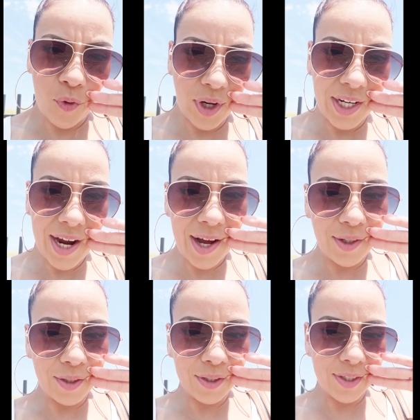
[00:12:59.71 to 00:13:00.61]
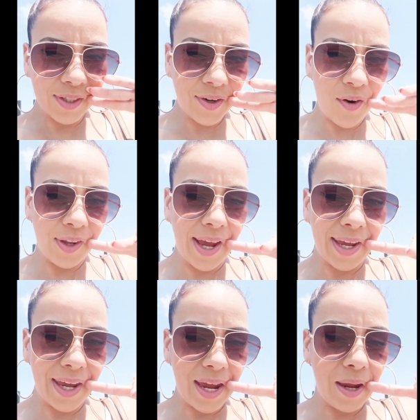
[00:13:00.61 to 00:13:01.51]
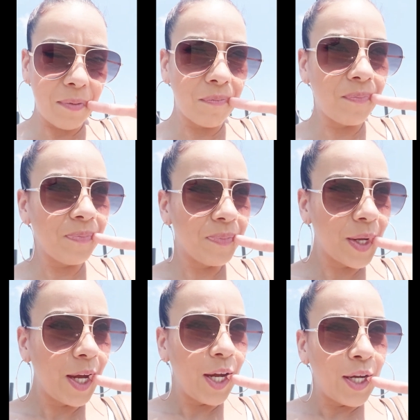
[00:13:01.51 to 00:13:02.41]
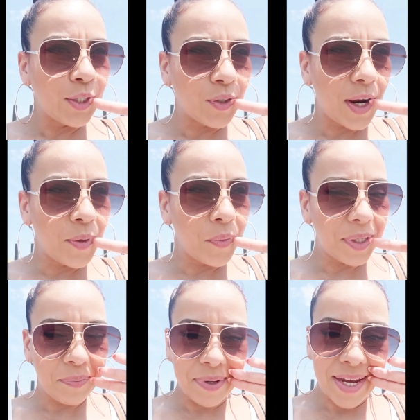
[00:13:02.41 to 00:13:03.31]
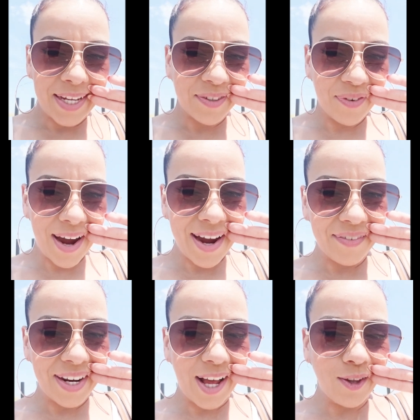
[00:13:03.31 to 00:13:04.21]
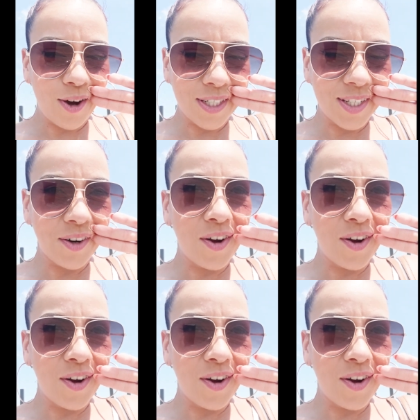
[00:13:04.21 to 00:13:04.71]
$40 on that game trying to win a PS5, and I lost it